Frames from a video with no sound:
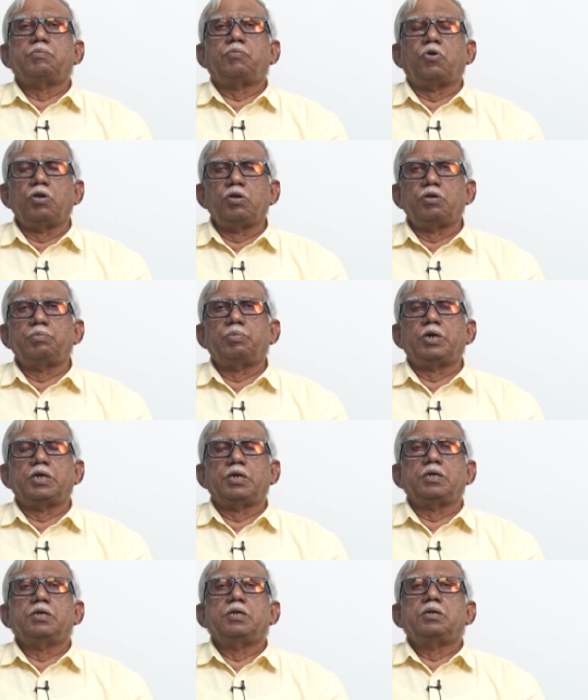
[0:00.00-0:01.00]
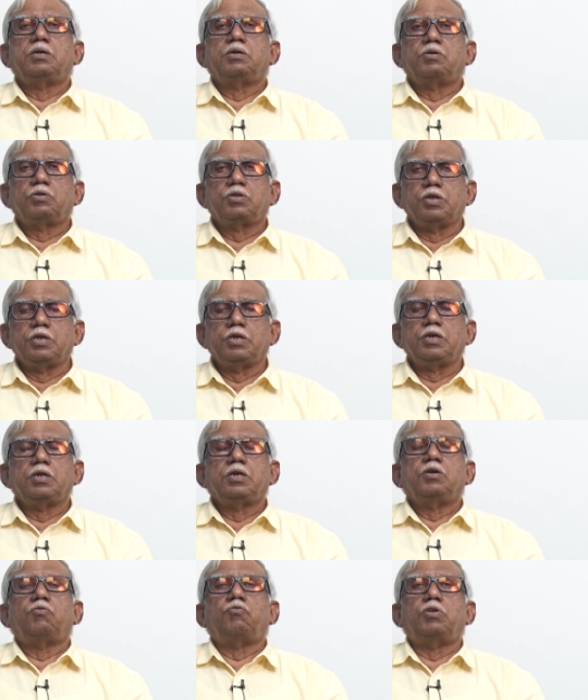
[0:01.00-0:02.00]
followed by say
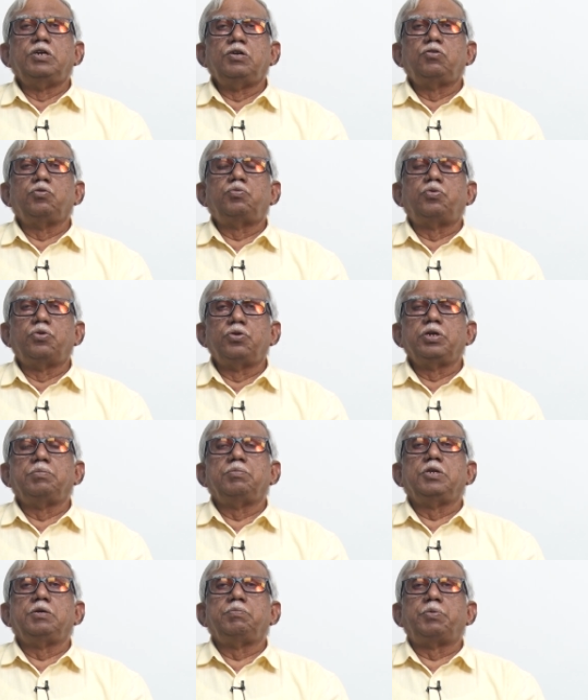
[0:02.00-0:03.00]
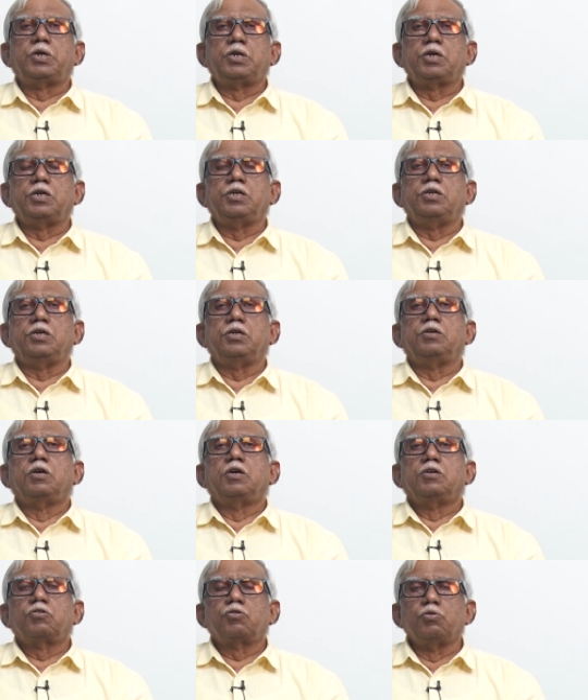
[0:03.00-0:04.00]
1 to 4 mg per kg
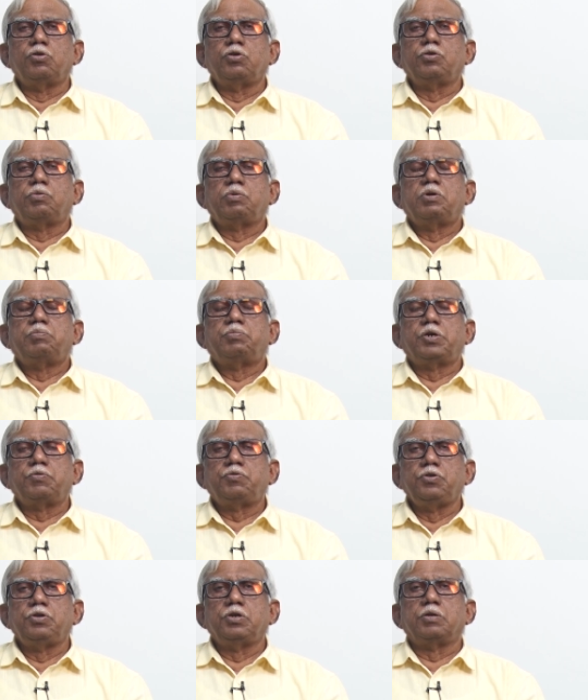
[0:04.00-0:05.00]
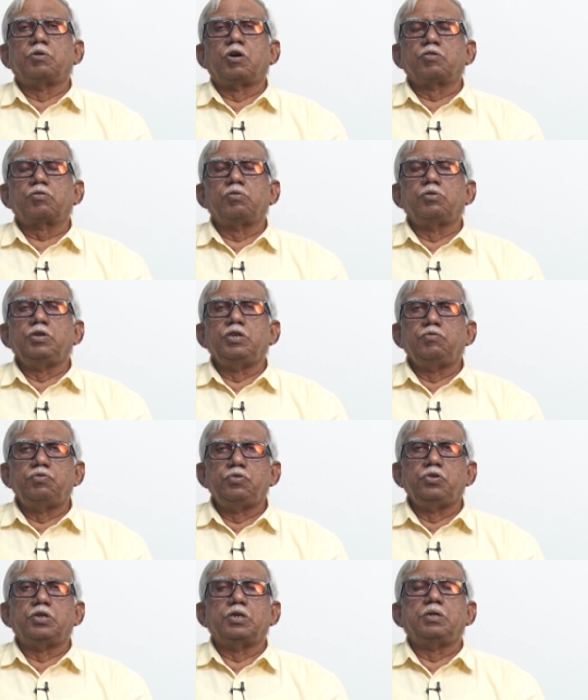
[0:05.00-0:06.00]
slow perfusion or slow
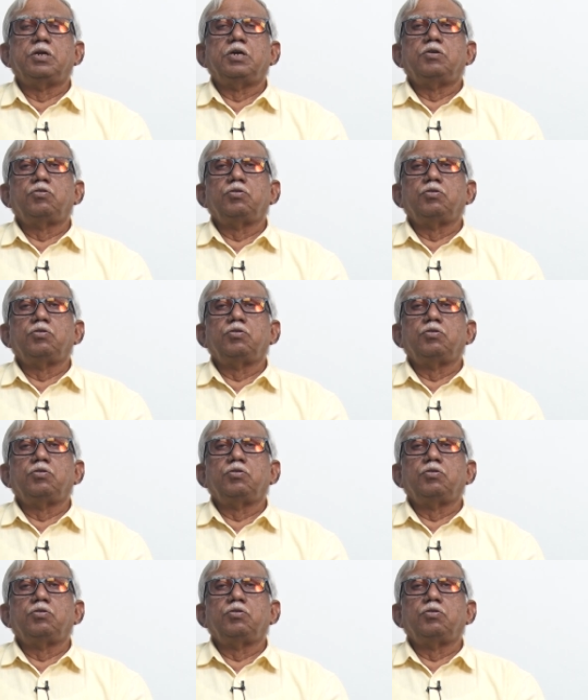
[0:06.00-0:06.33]
infusion